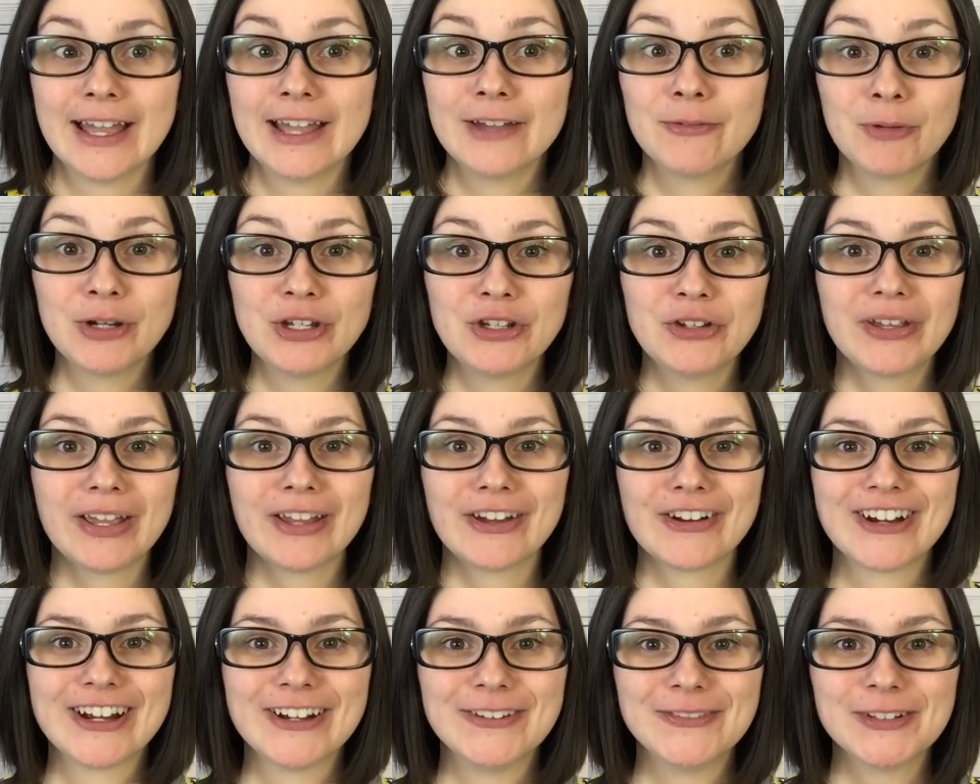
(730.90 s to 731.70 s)
When you get
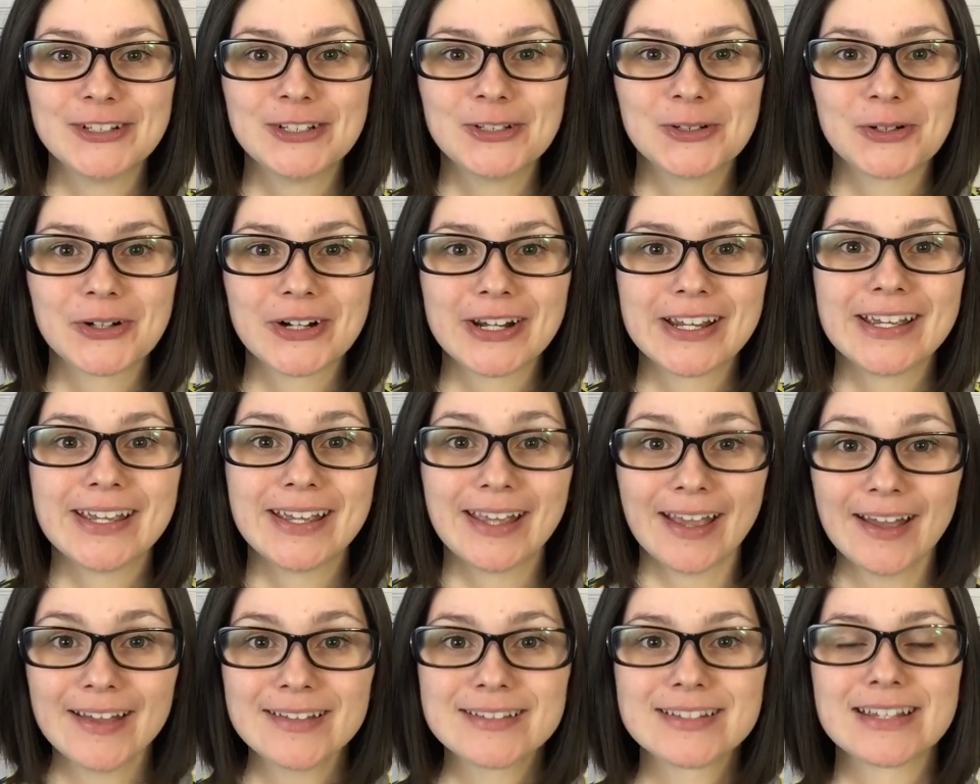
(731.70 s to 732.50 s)
your inventory,
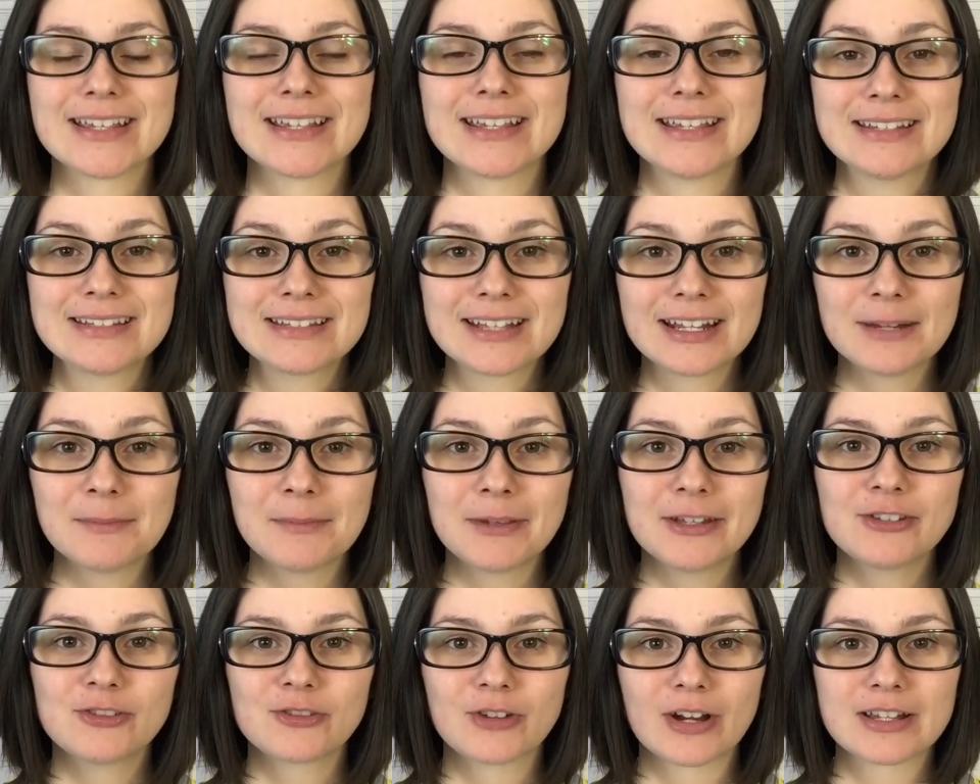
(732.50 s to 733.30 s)
yes, it is going to
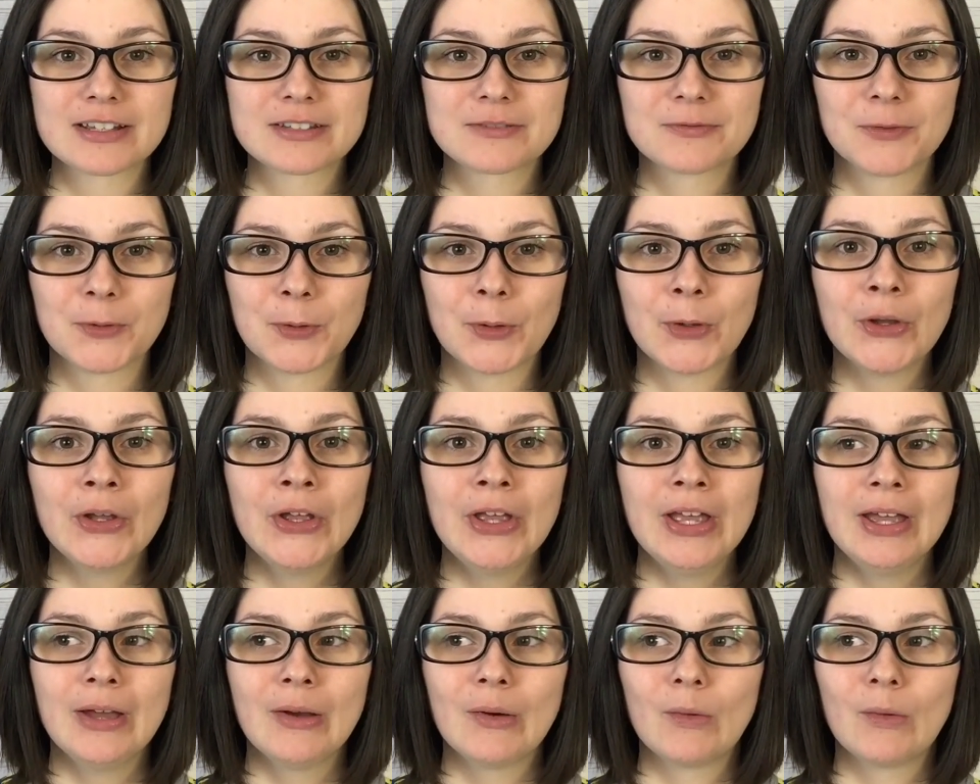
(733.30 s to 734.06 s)
be stressful.